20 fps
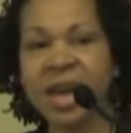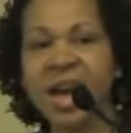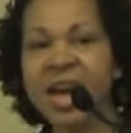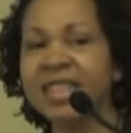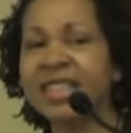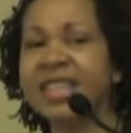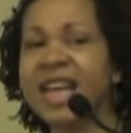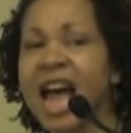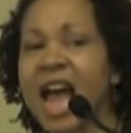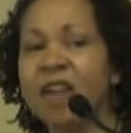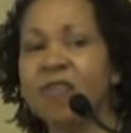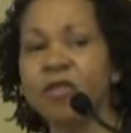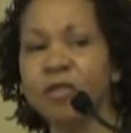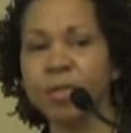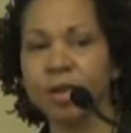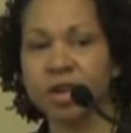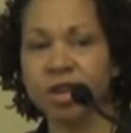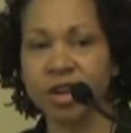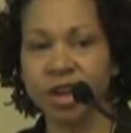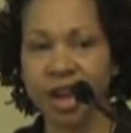Aside
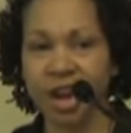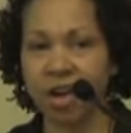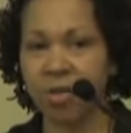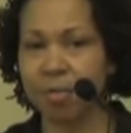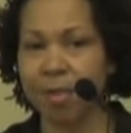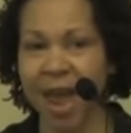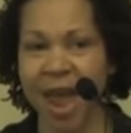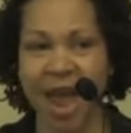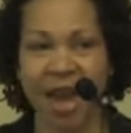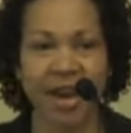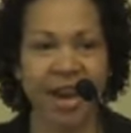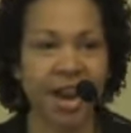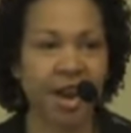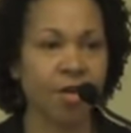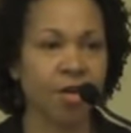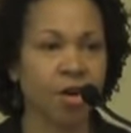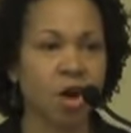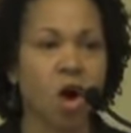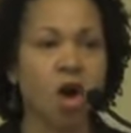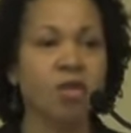from the good hair, bad
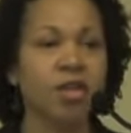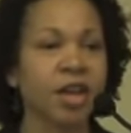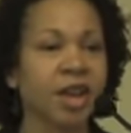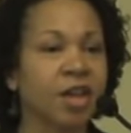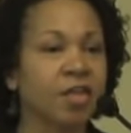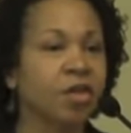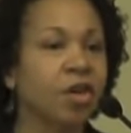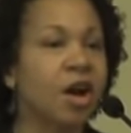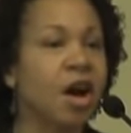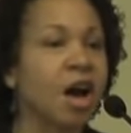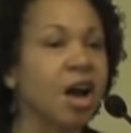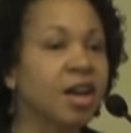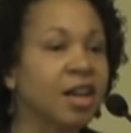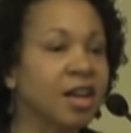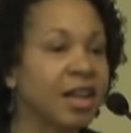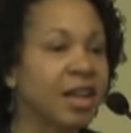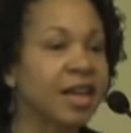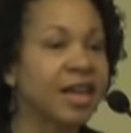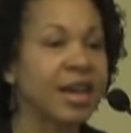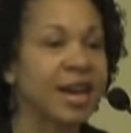hair, and all the other
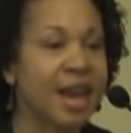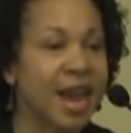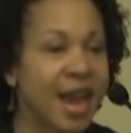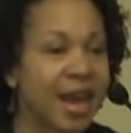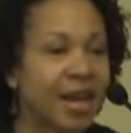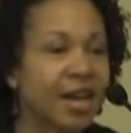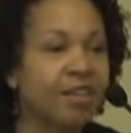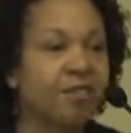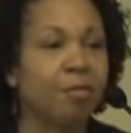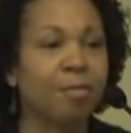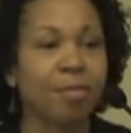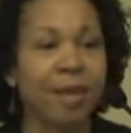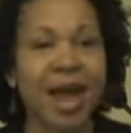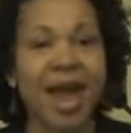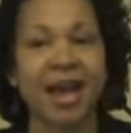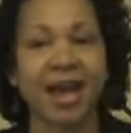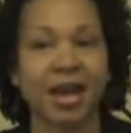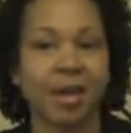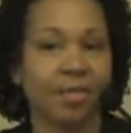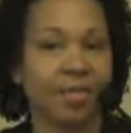ugly, negative
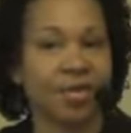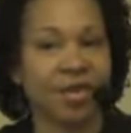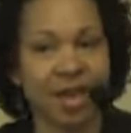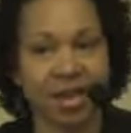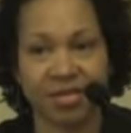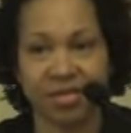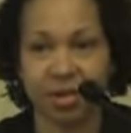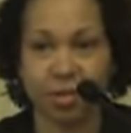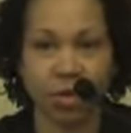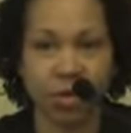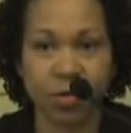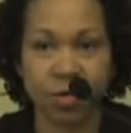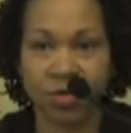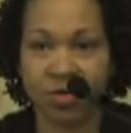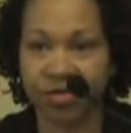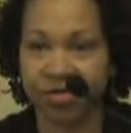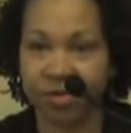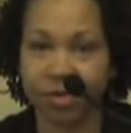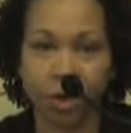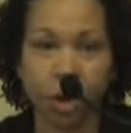black epithets that we would
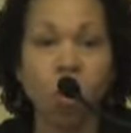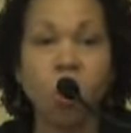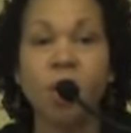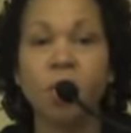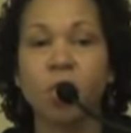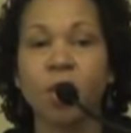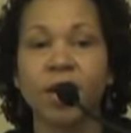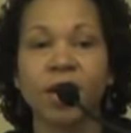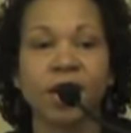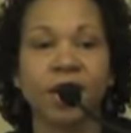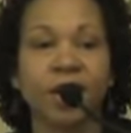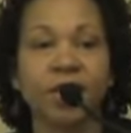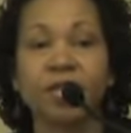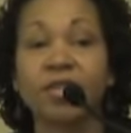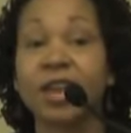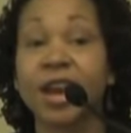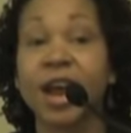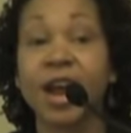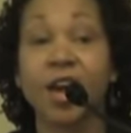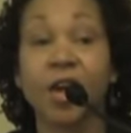throw at one another
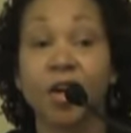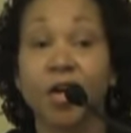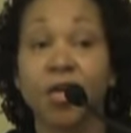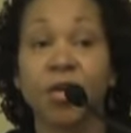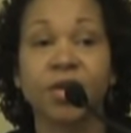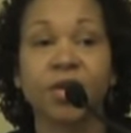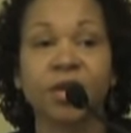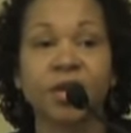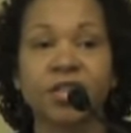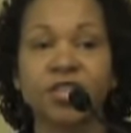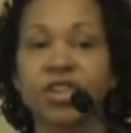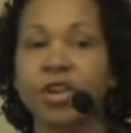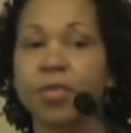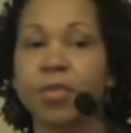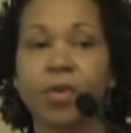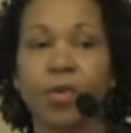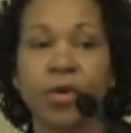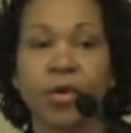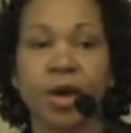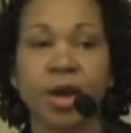that I heard in
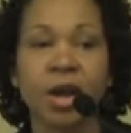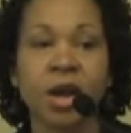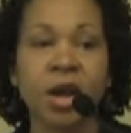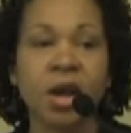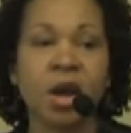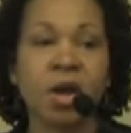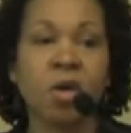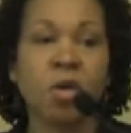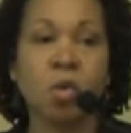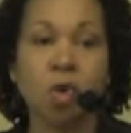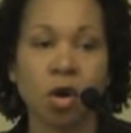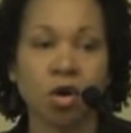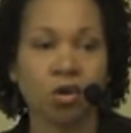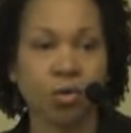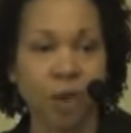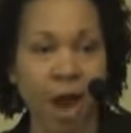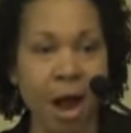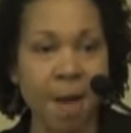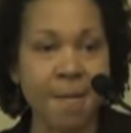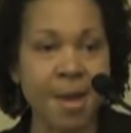contemporary world
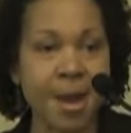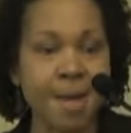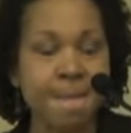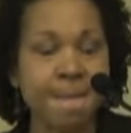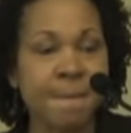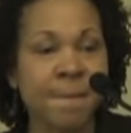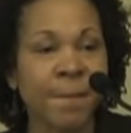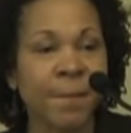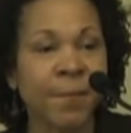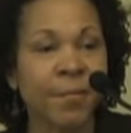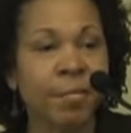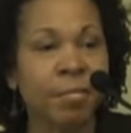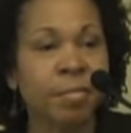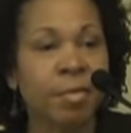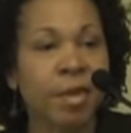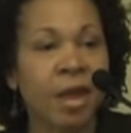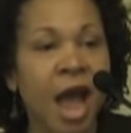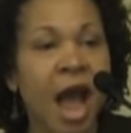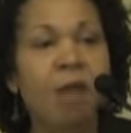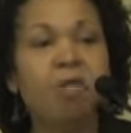around me,
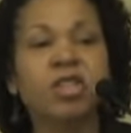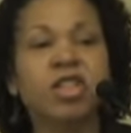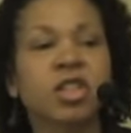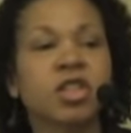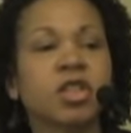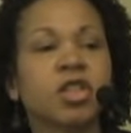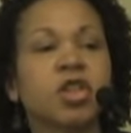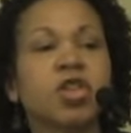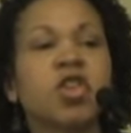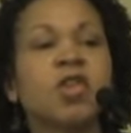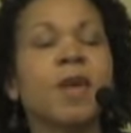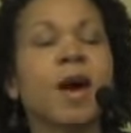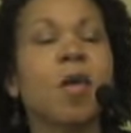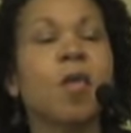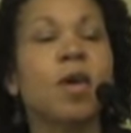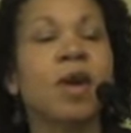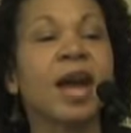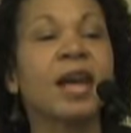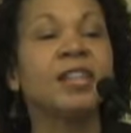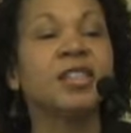I was concerned
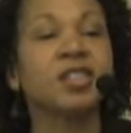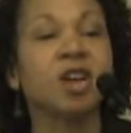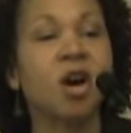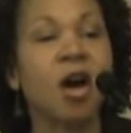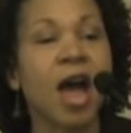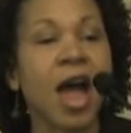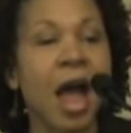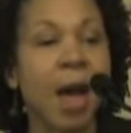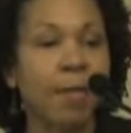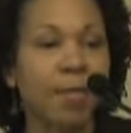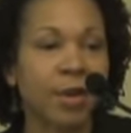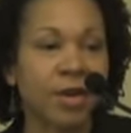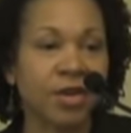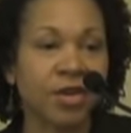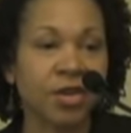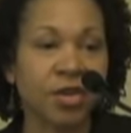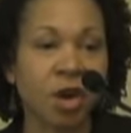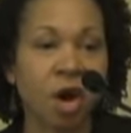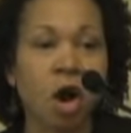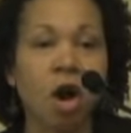about what I saw happening
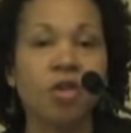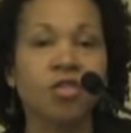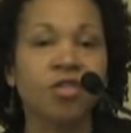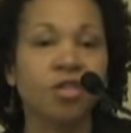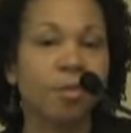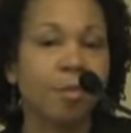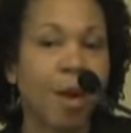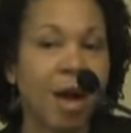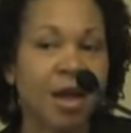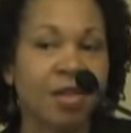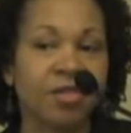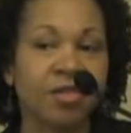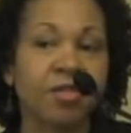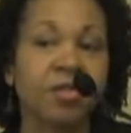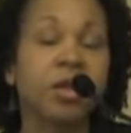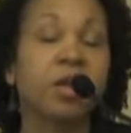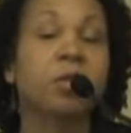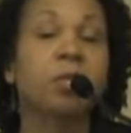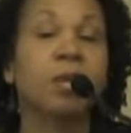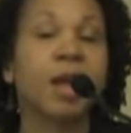to the hearts and minds
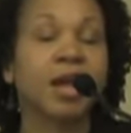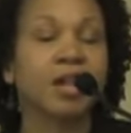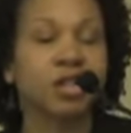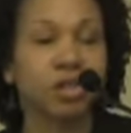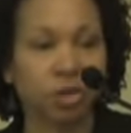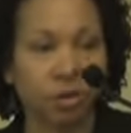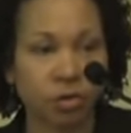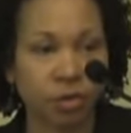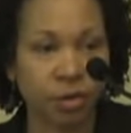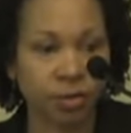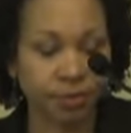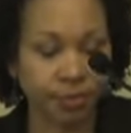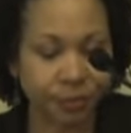of little black children.